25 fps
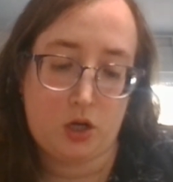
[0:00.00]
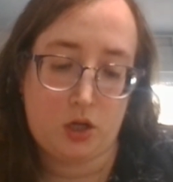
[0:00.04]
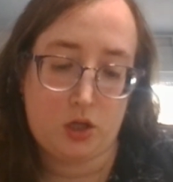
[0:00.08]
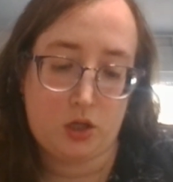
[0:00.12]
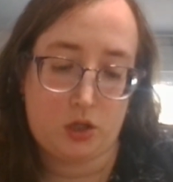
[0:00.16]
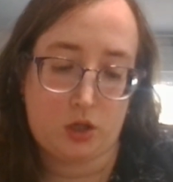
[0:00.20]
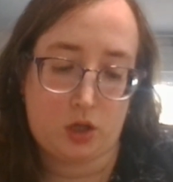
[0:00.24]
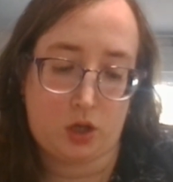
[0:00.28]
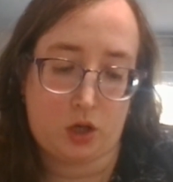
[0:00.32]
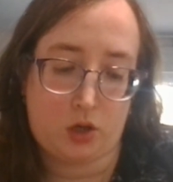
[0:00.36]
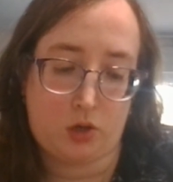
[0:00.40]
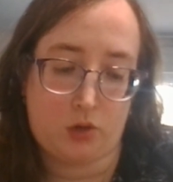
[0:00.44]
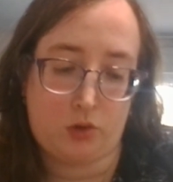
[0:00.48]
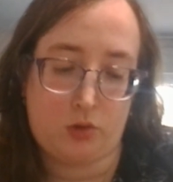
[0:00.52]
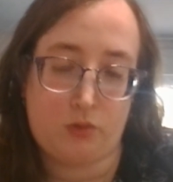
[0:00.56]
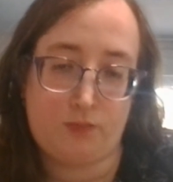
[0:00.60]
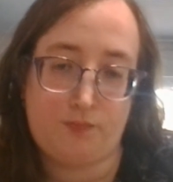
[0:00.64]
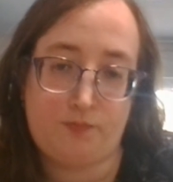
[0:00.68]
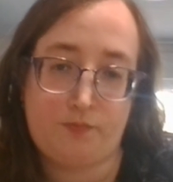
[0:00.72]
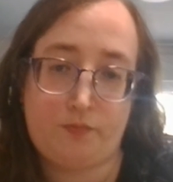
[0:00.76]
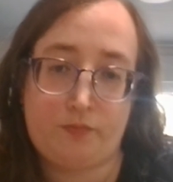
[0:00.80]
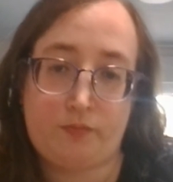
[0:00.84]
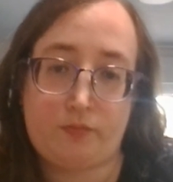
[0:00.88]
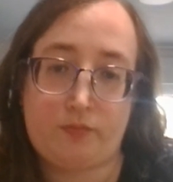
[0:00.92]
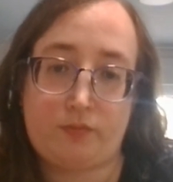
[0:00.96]
So
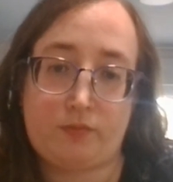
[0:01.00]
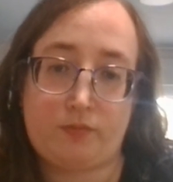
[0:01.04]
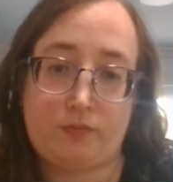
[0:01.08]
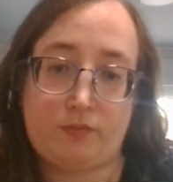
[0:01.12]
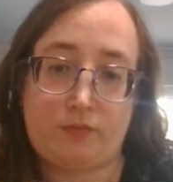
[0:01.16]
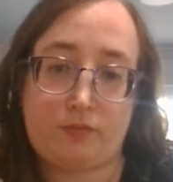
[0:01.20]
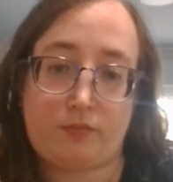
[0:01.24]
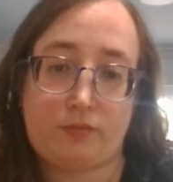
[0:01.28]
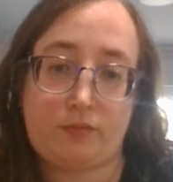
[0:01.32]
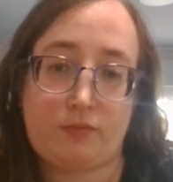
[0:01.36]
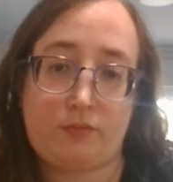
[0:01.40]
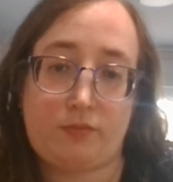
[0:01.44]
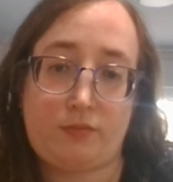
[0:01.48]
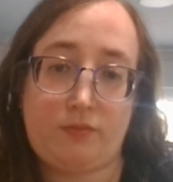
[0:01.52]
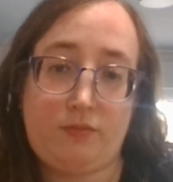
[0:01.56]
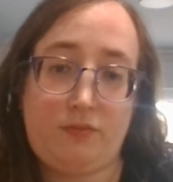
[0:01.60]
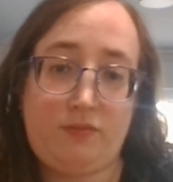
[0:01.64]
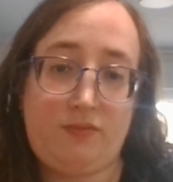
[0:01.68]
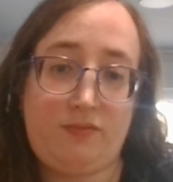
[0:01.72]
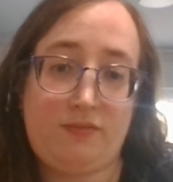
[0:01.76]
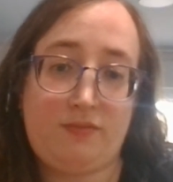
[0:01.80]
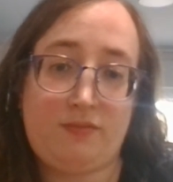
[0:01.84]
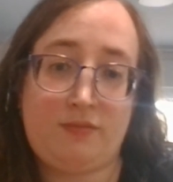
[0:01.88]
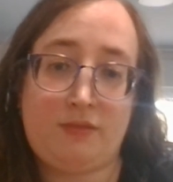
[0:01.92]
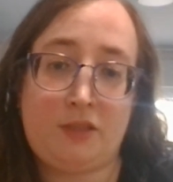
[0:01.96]

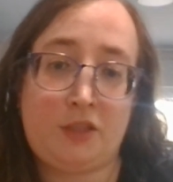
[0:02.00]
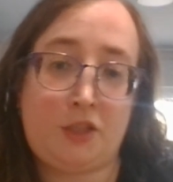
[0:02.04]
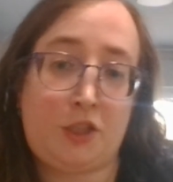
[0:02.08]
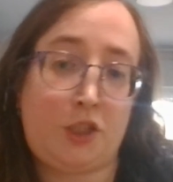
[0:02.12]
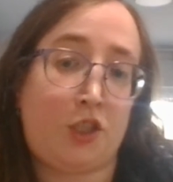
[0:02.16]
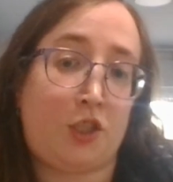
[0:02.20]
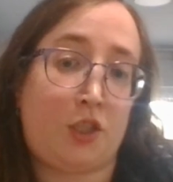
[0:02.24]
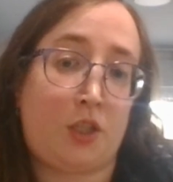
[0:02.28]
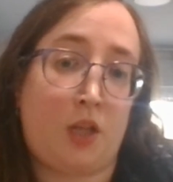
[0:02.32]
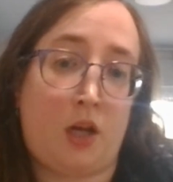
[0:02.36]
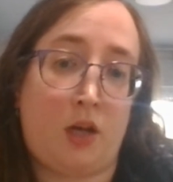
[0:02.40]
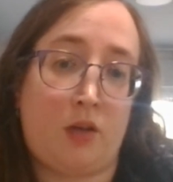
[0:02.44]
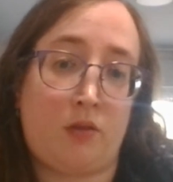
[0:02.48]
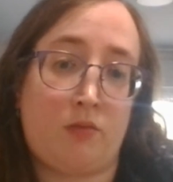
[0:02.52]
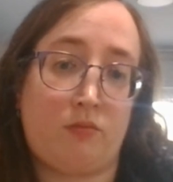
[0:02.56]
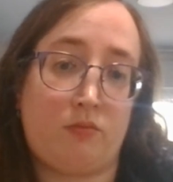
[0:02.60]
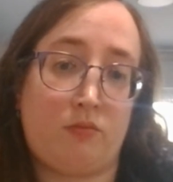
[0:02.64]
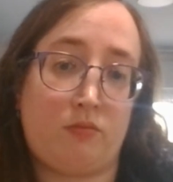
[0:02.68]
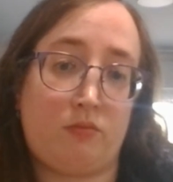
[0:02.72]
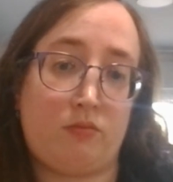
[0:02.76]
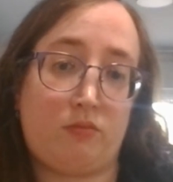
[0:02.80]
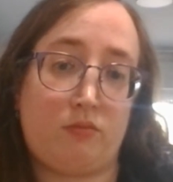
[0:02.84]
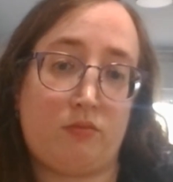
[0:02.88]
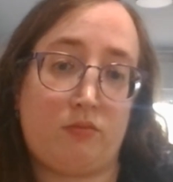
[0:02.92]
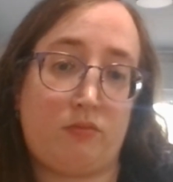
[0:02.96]
there's not
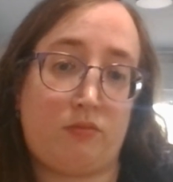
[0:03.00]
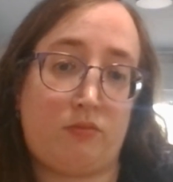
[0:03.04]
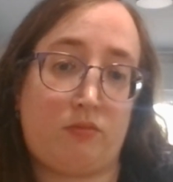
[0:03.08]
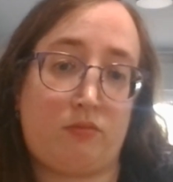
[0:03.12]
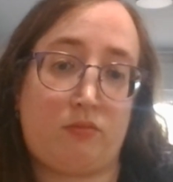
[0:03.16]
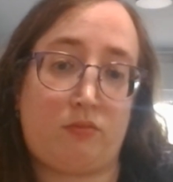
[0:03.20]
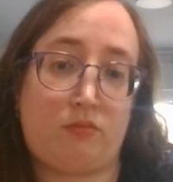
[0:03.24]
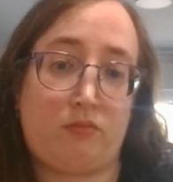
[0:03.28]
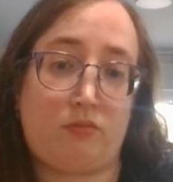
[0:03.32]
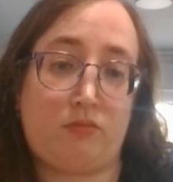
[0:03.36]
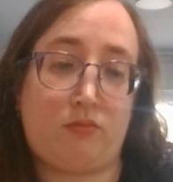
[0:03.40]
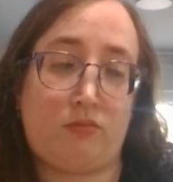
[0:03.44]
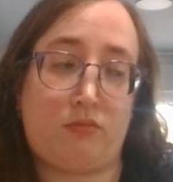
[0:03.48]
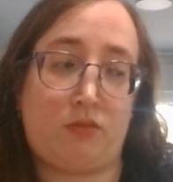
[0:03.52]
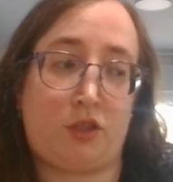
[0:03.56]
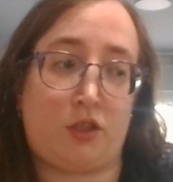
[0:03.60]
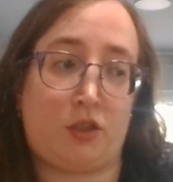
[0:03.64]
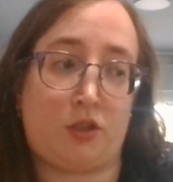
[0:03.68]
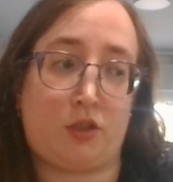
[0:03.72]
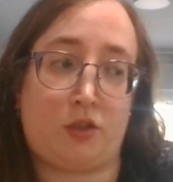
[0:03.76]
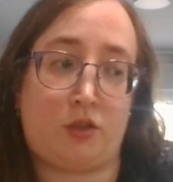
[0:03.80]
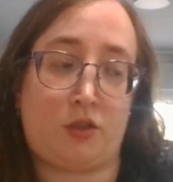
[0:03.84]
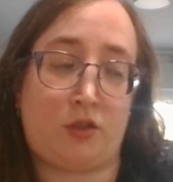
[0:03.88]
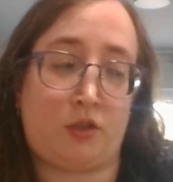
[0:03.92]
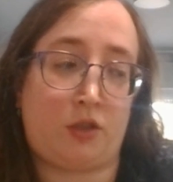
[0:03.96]

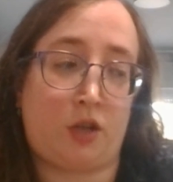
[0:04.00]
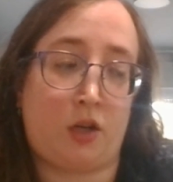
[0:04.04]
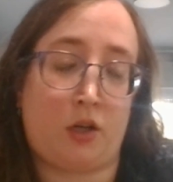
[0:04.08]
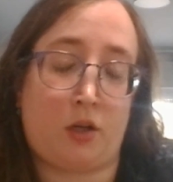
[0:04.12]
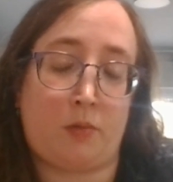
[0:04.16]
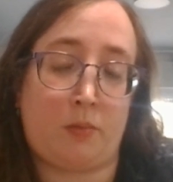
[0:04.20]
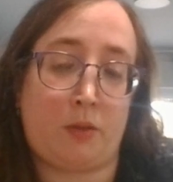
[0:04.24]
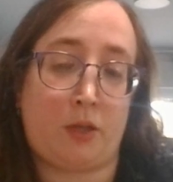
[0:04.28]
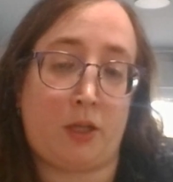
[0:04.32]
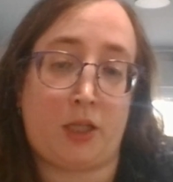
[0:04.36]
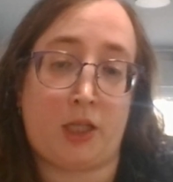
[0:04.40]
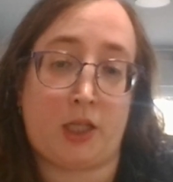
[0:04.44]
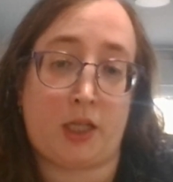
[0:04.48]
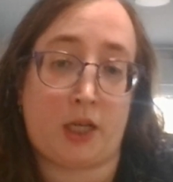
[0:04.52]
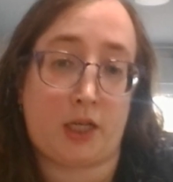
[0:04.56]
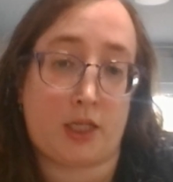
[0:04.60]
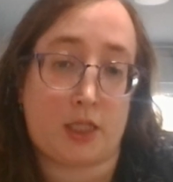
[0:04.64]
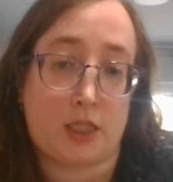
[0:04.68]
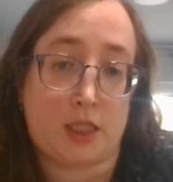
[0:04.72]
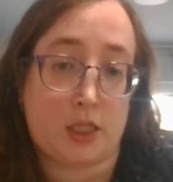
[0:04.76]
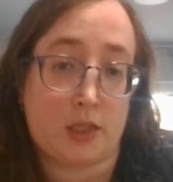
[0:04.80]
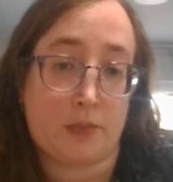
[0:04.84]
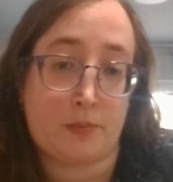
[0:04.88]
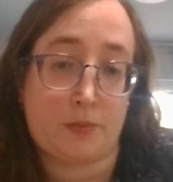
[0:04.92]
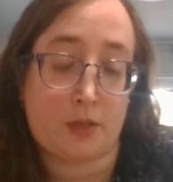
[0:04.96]
going to be any
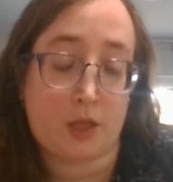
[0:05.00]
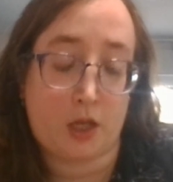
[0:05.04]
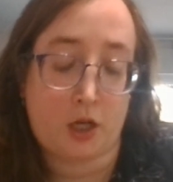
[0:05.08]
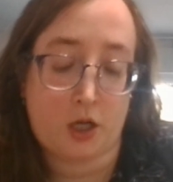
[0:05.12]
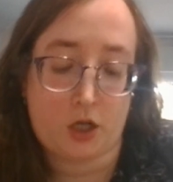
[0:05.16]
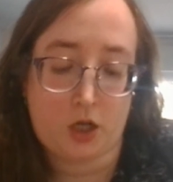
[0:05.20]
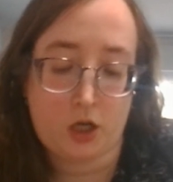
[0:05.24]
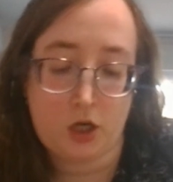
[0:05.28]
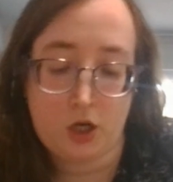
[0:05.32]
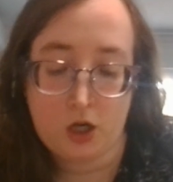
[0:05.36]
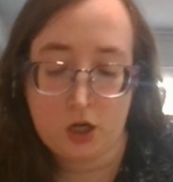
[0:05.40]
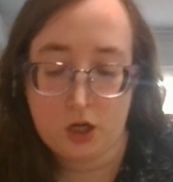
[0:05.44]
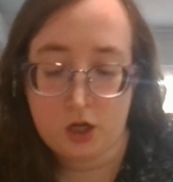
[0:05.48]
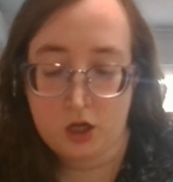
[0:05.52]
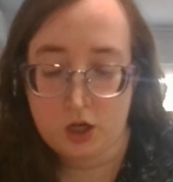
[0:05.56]
ice types there.